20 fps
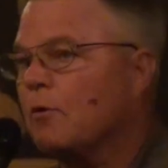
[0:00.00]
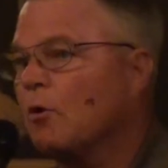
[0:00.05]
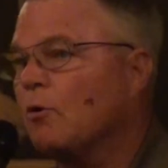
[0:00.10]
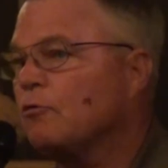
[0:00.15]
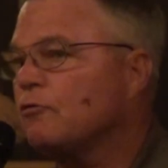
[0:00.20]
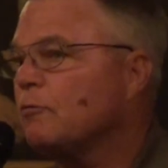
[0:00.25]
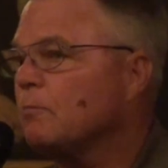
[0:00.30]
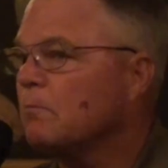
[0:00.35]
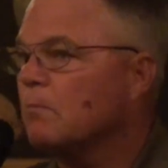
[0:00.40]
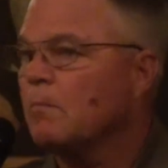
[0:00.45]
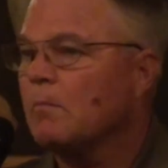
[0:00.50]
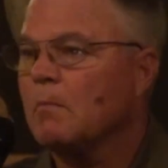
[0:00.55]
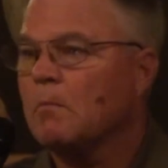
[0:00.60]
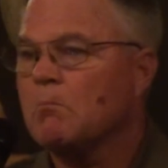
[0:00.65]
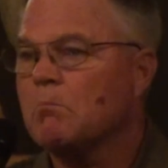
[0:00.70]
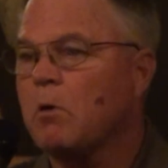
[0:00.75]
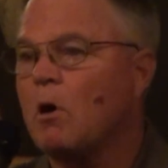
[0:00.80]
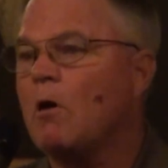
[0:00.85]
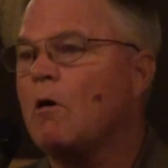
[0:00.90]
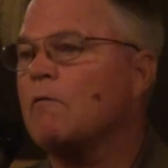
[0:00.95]
throws
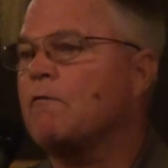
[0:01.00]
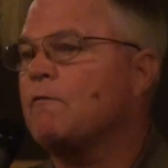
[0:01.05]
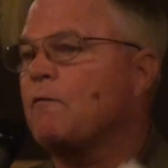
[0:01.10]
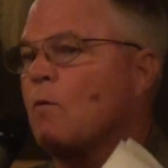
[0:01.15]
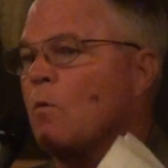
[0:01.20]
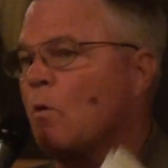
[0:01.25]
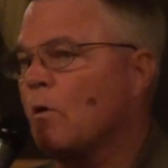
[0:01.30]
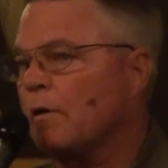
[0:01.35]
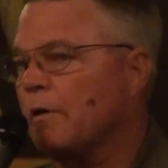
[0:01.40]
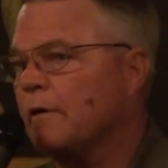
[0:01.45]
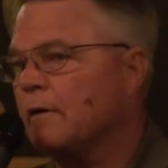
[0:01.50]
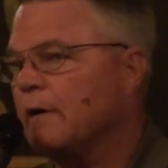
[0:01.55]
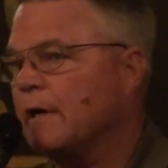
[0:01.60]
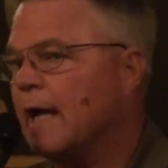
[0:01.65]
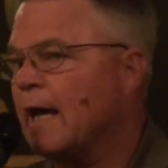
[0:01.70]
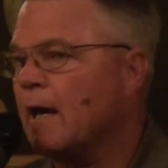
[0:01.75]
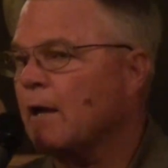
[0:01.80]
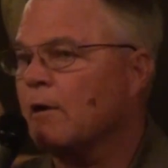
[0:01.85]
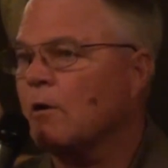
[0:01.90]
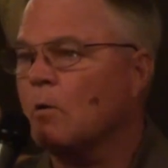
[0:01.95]
ball 4
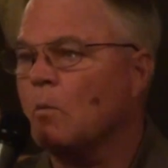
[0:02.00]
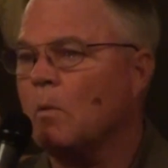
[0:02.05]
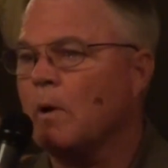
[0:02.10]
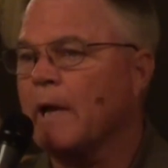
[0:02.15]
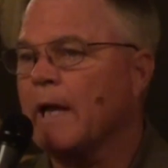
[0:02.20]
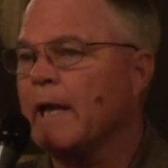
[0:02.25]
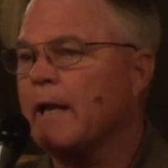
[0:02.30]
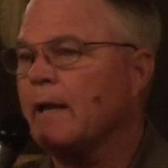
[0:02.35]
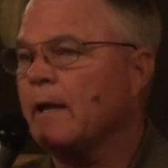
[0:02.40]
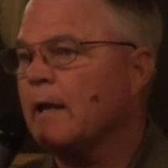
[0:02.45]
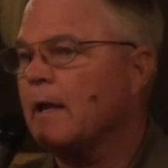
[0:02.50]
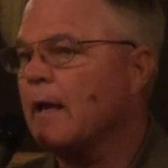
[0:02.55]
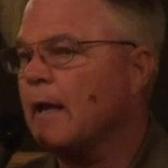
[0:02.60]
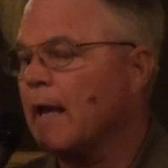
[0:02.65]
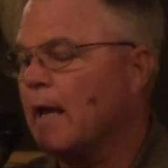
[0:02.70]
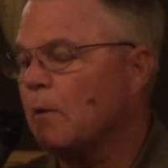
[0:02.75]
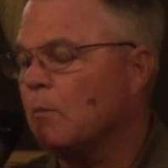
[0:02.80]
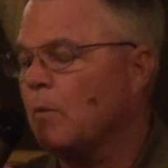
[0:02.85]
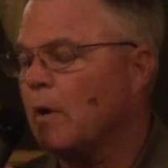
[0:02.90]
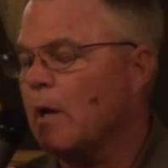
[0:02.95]
down and away,
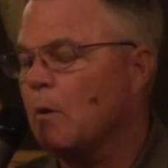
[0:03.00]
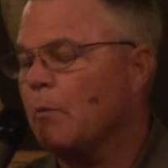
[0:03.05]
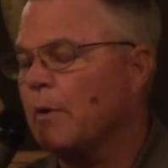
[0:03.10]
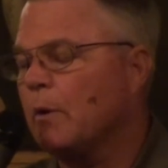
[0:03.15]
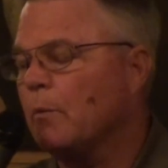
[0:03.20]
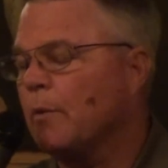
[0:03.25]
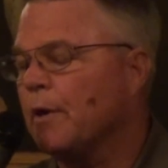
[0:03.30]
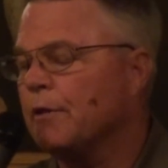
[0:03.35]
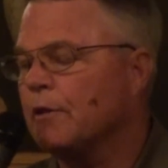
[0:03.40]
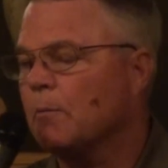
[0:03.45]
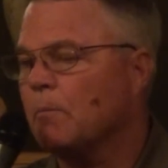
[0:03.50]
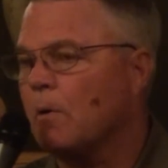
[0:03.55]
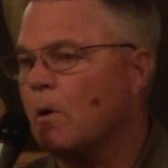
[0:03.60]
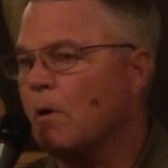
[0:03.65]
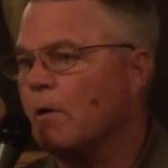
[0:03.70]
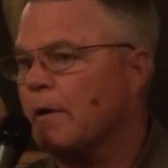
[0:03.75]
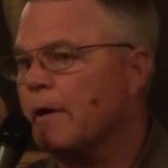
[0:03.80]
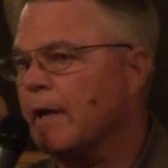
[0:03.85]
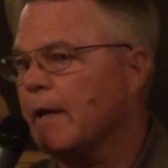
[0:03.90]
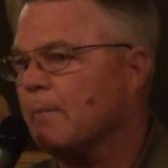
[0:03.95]
and we win the
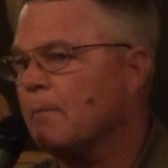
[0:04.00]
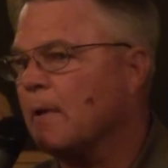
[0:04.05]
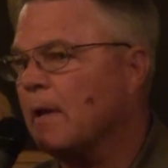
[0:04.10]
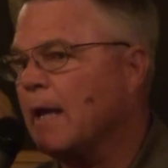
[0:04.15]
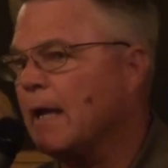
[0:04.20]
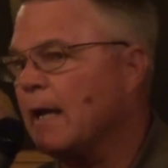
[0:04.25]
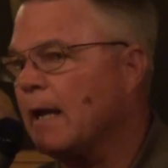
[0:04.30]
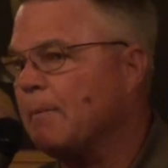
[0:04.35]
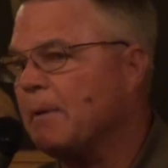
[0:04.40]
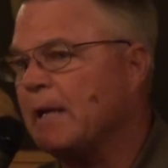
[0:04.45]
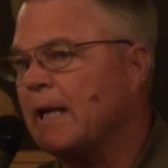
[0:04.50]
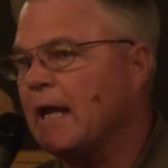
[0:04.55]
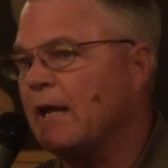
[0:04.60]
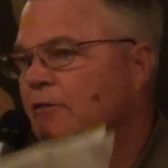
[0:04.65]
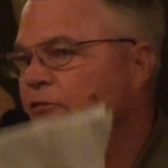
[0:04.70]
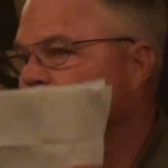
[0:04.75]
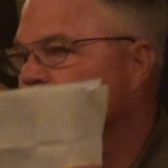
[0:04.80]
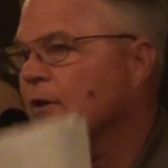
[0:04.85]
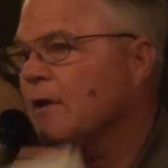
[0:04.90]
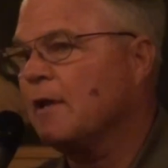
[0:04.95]
ball game. And I mean,
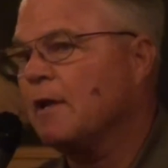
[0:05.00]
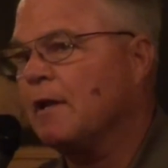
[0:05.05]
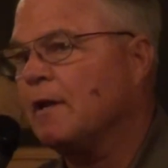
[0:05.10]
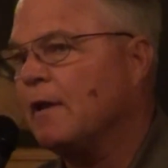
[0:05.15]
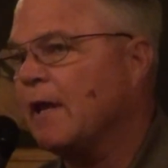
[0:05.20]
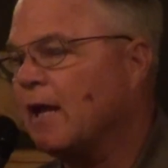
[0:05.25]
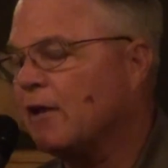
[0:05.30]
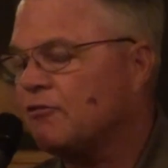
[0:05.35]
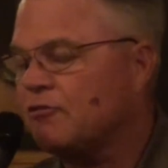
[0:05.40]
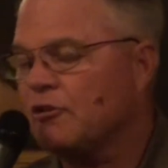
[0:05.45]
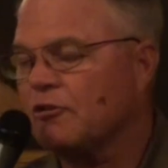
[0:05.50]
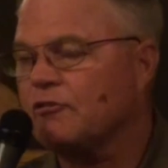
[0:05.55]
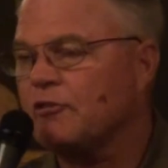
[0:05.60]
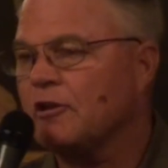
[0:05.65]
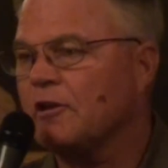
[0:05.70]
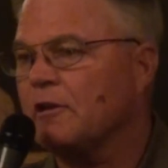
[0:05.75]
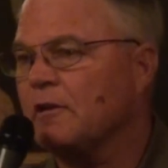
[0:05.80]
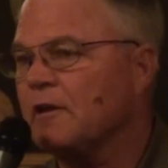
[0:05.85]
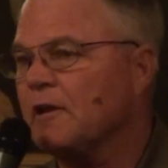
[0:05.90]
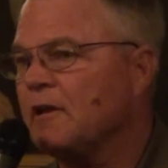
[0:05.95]
that's just
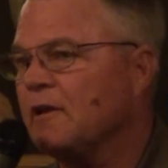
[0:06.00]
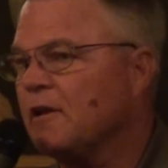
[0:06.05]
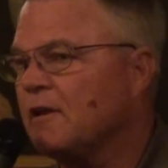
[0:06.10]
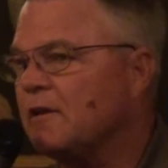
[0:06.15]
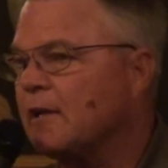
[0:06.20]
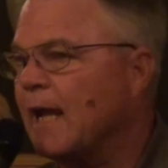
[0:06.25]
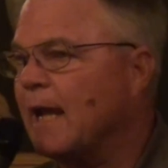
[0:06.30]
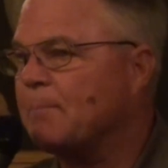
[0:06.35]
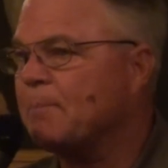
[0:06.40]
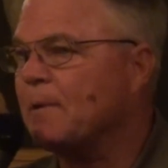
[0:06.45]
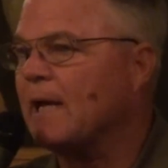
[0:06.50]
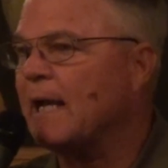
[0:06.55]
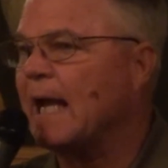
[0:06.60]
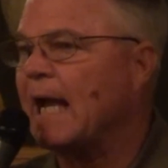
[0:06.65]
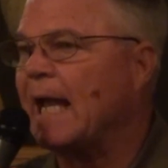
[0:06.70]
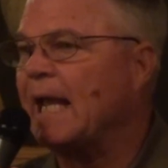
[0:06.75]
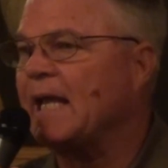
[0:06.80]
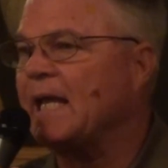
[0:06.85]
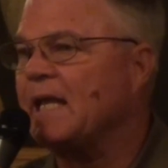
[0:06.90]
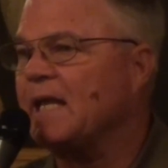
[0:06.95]
the type of
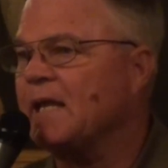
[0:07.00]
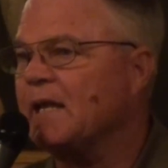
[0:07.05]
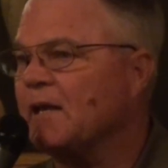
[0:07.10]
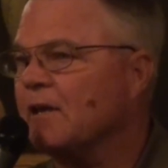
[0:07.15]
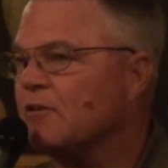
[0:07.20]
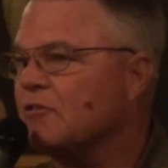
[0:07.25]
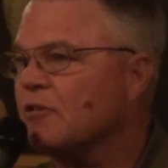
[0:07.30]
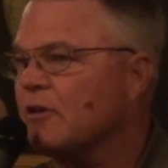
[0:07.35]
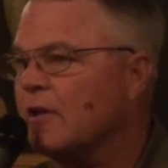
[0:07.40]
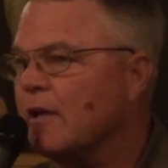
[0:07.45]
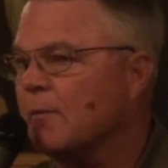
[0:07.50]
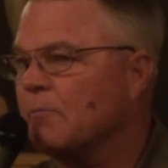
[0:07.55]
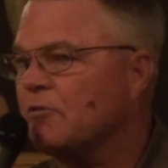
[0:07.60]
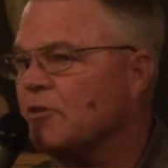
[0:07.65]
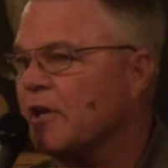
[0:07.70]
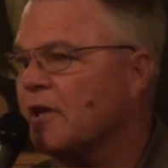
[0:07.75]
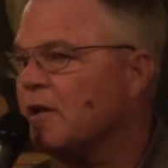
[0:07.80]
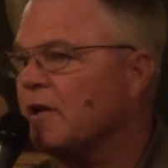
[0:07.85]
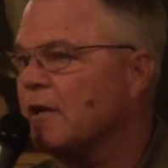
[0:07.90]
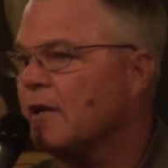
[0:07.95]
guy he is. He comes
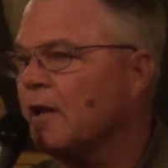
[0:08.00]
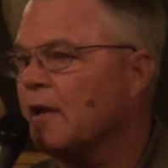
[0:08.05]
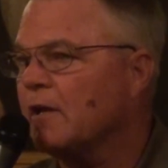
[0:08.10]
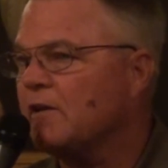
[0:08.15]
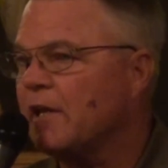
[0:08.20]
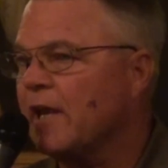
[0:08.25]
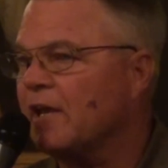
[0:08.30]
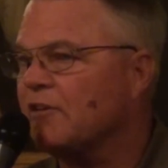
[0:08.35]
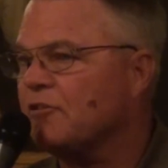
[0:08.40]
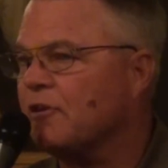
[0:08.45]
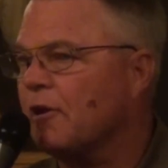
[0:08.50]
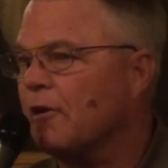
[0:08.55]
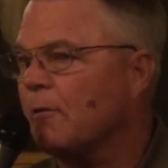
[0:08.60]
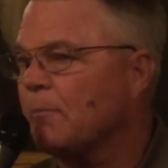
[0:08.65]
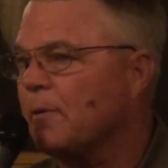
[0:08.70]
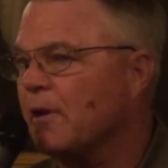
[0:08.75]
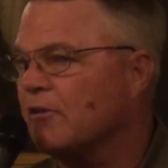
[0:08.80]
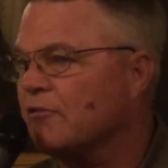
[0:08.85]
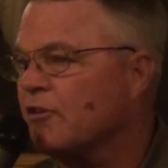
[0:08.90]
in, takes care of